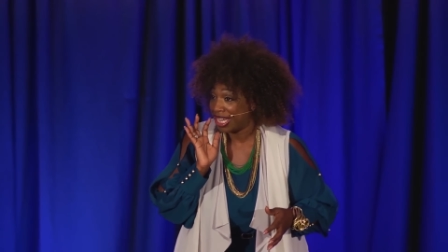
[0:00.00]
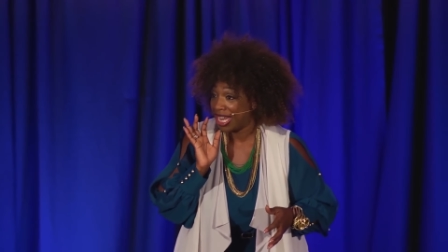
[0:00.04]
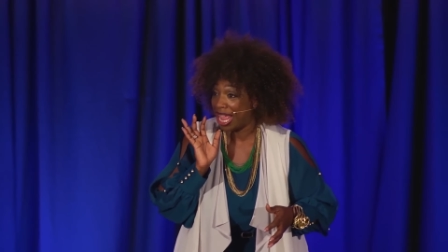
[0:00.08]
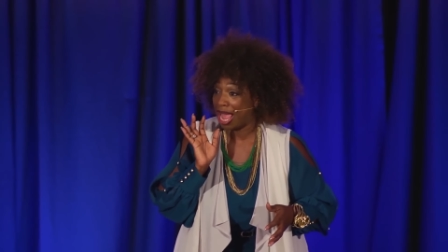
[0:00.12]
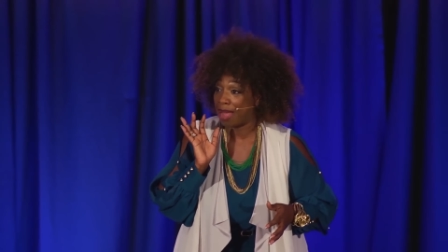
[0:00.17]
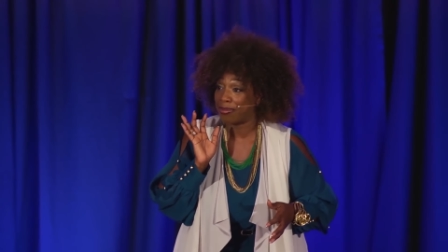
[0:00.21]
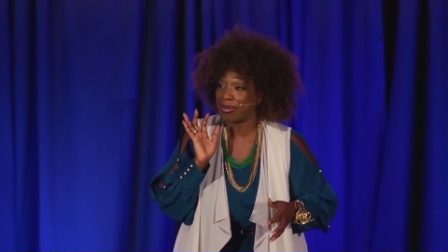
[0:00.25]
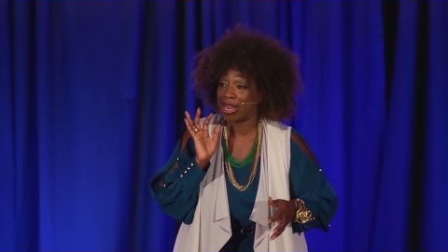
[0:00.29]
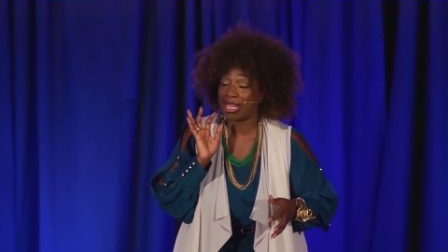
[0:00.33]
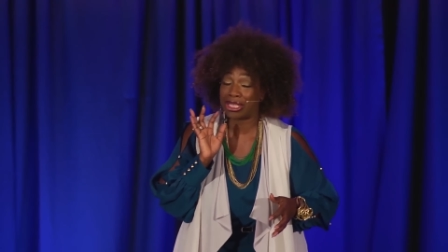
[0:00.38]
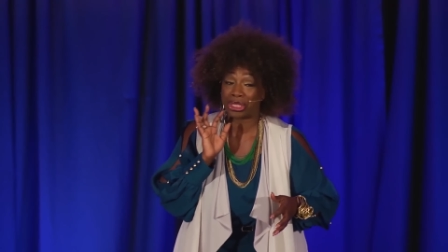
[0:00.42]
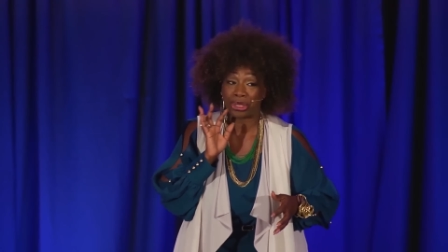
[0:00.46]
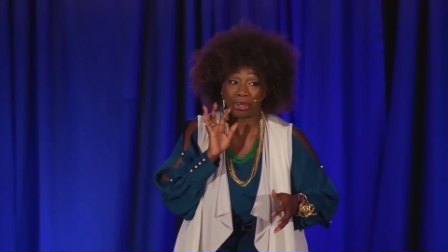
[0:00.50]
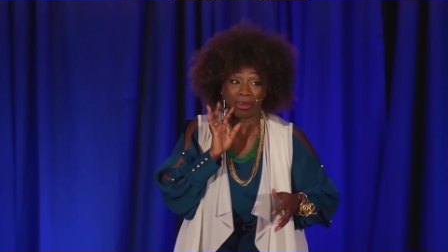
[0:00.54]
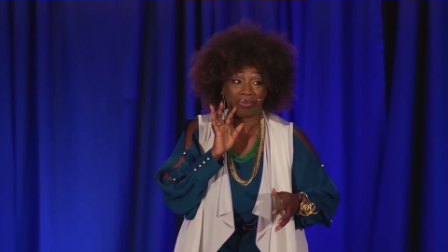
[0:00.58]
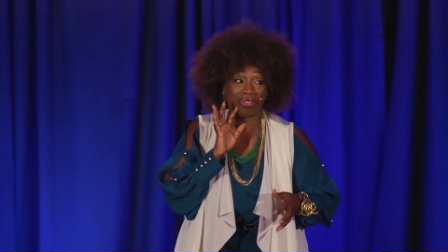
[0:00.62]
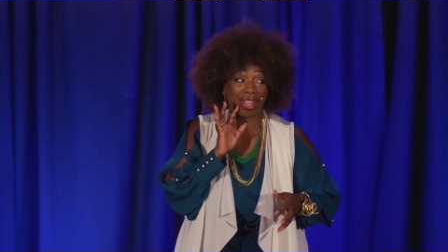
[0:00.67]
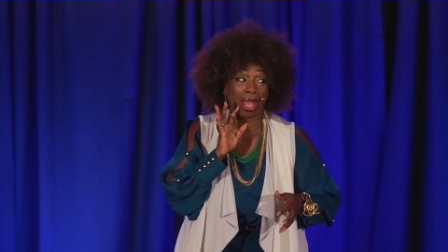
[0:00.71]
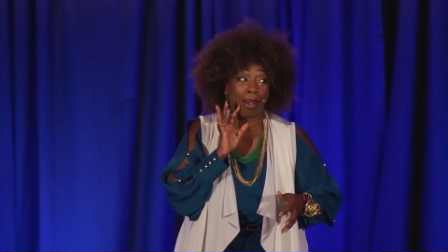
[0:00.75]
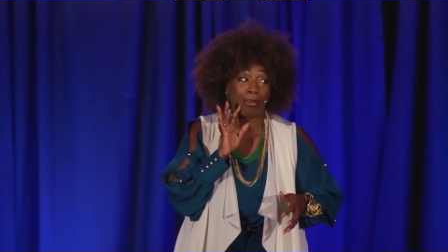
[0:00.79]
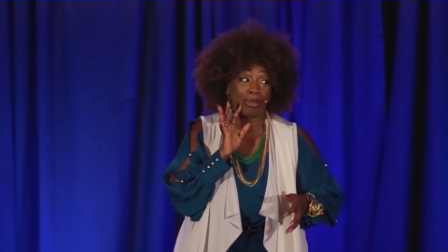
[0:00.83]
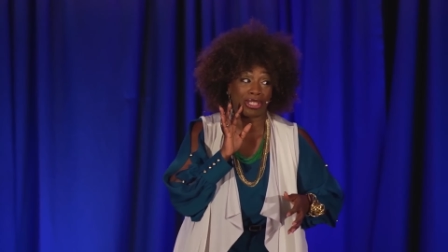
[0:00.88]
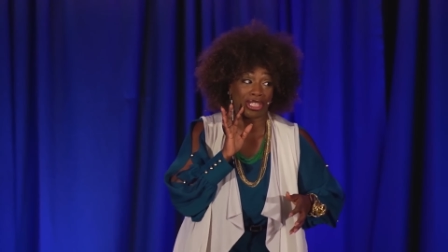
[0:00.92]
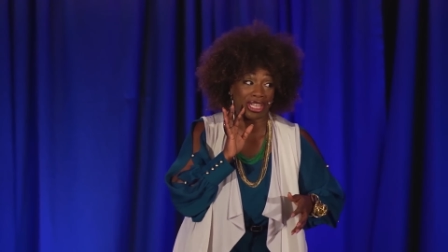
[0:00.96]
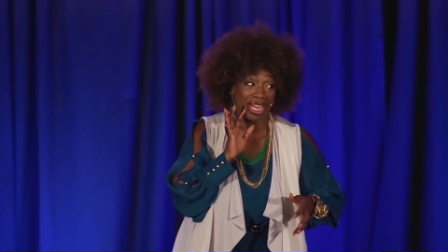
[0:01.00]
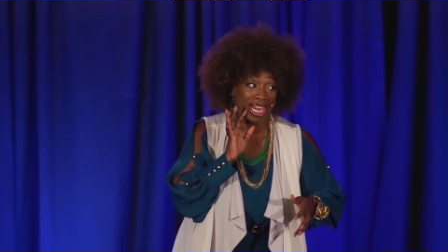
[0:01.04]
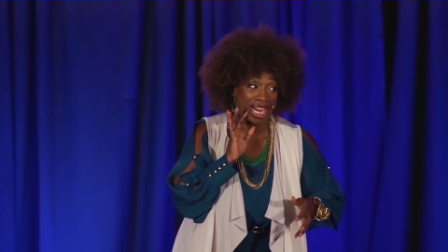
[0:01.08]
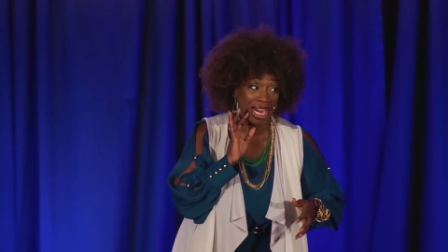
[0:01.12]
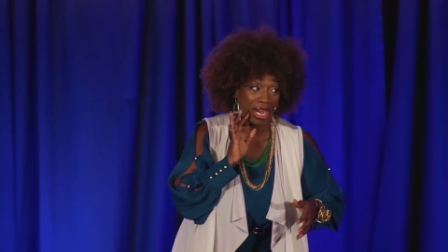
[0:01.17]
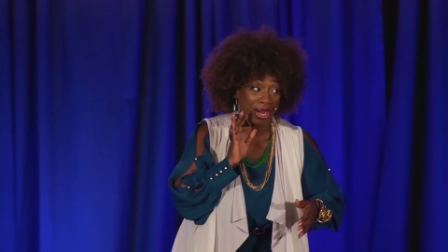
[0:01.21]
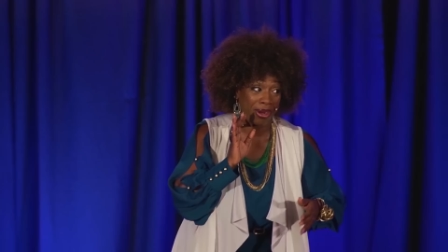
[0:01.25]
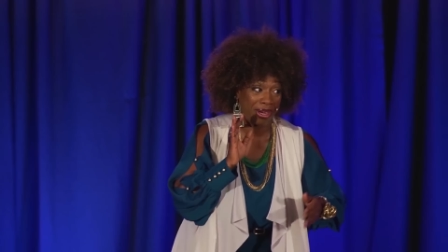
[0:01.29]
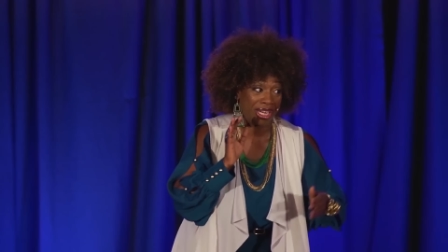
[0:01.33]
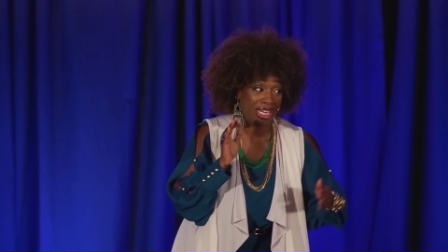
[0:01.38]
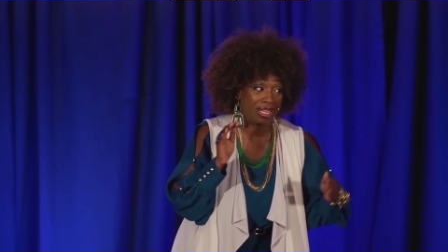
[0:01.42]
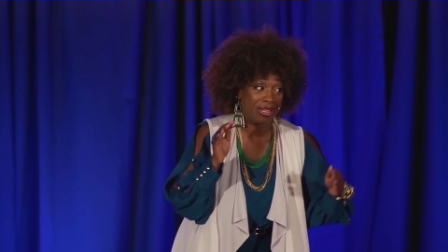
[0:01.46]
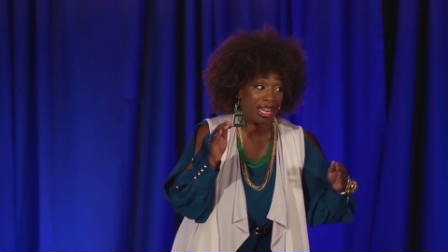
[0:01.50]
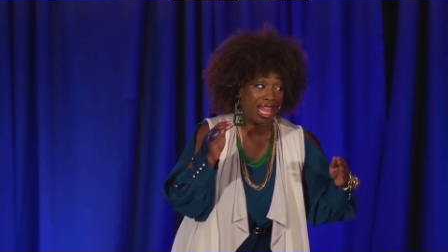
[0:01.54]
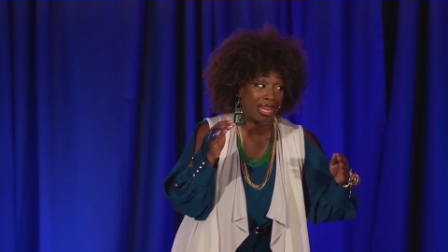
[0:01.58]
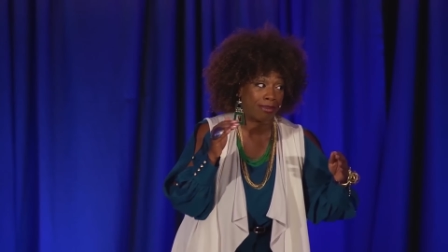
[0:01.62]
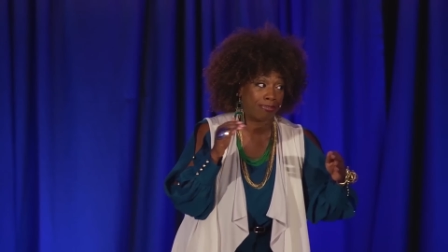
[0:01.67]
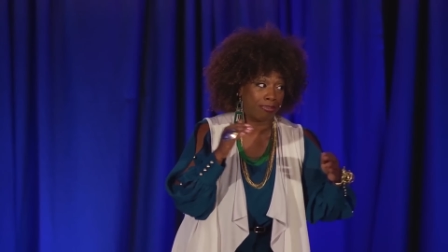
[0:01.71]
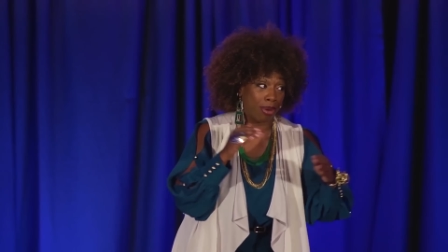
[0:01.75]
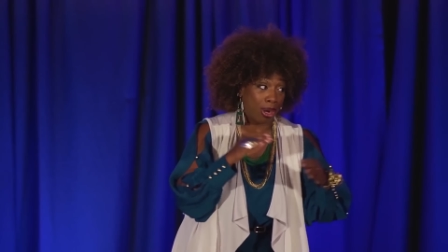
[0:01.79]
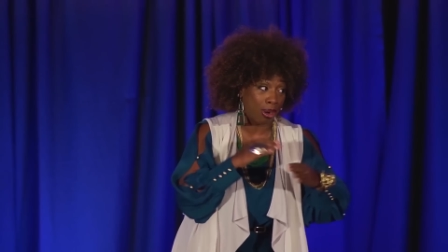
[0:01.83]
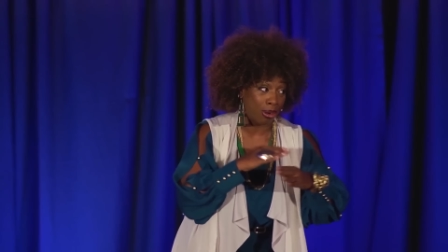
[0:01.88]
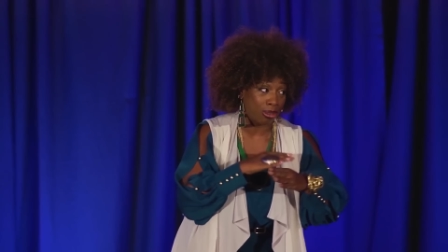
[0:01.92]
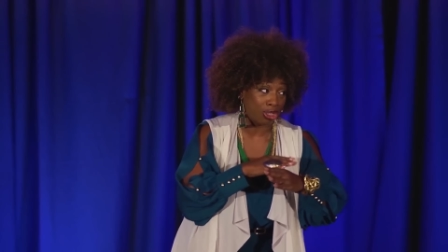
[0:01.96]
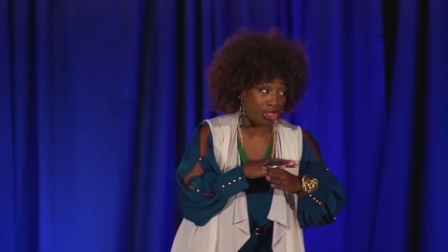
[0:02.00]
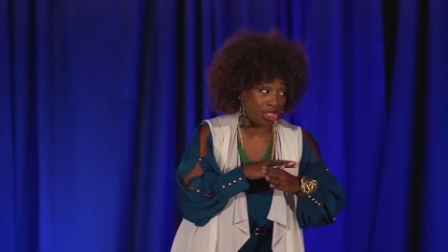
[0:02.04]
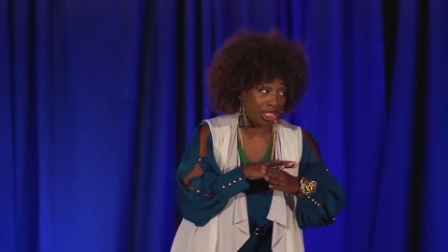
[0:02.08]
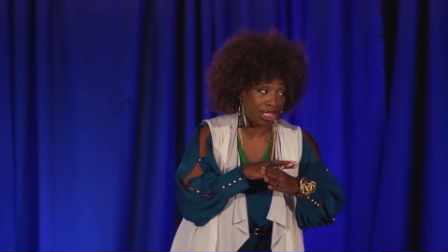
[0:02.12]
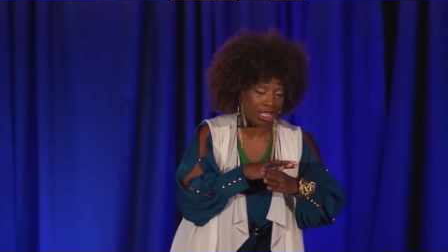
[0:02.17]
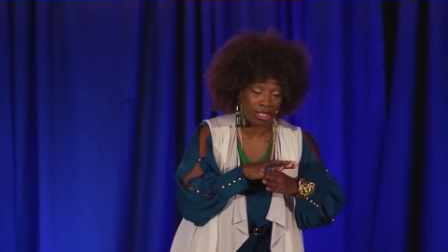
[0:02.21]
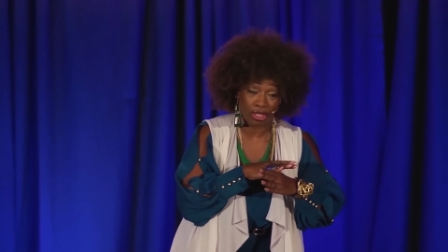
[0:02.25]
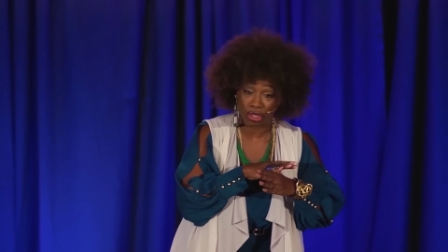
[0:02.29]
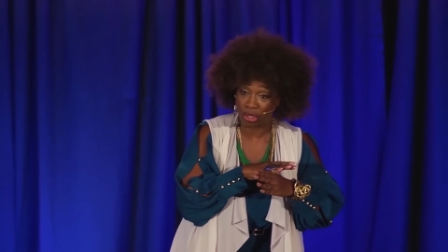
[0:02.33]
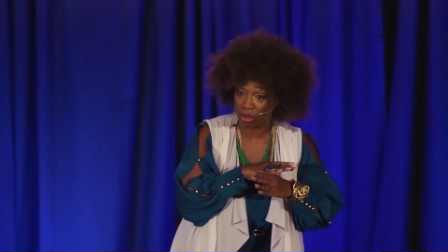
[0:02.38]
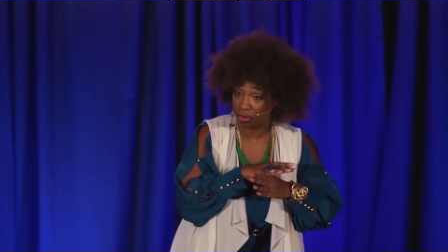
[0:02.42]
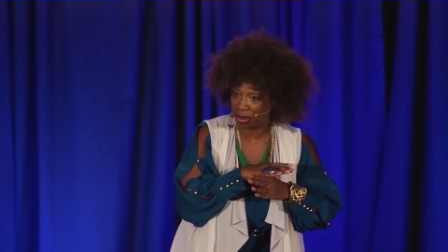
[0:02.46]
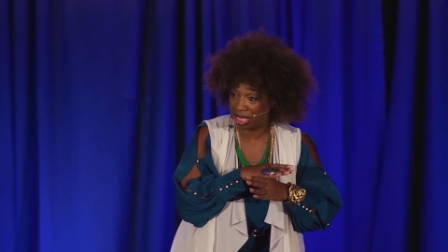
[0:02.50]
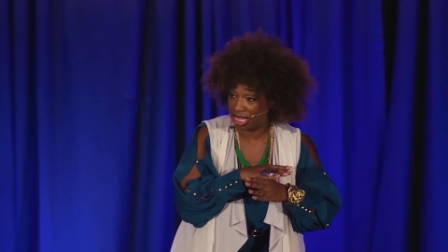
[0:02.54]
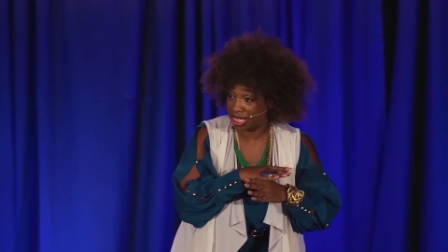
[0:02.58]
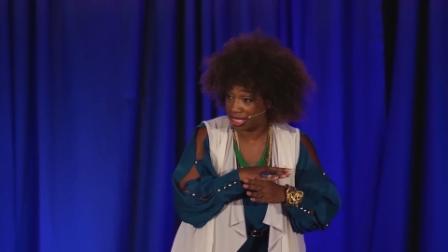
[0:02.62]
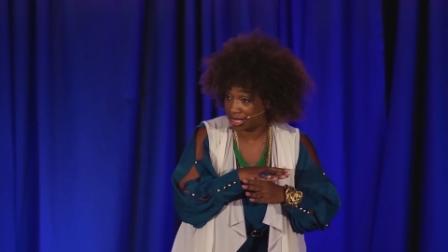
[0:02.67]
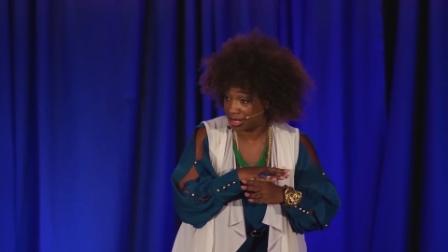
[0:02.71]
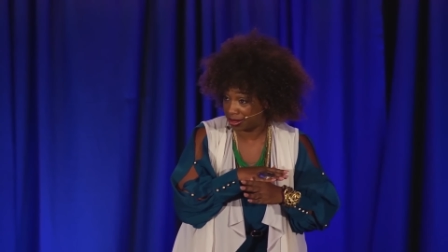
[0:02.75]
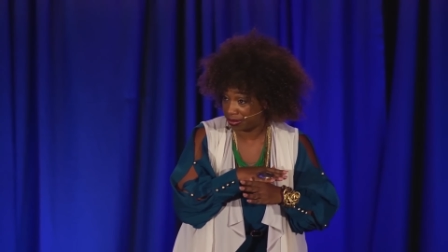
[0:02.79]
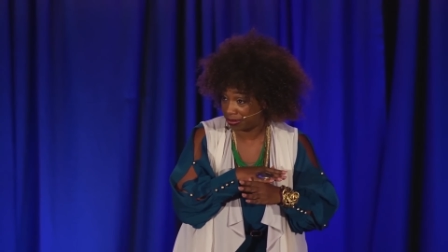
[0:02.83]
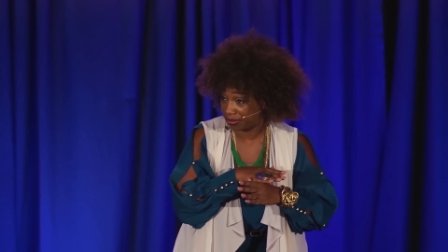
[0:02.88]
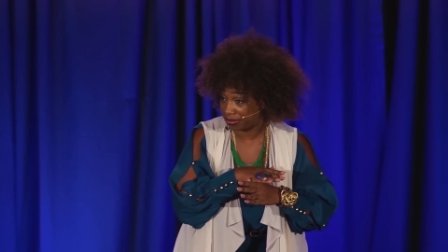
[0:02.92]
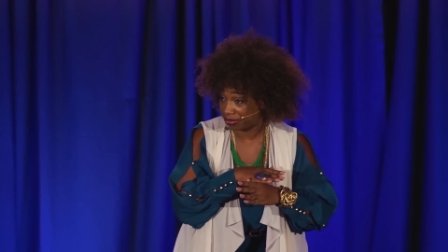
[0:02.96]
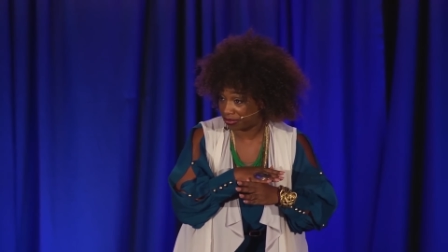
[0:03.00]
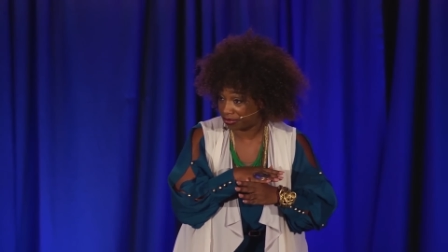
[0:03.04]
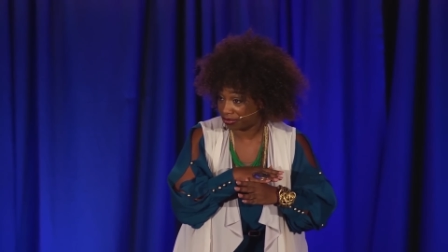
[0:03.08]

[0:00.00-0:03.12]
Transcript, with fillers: Now, I'm not sure if that was an error. He like merged chicken soup list,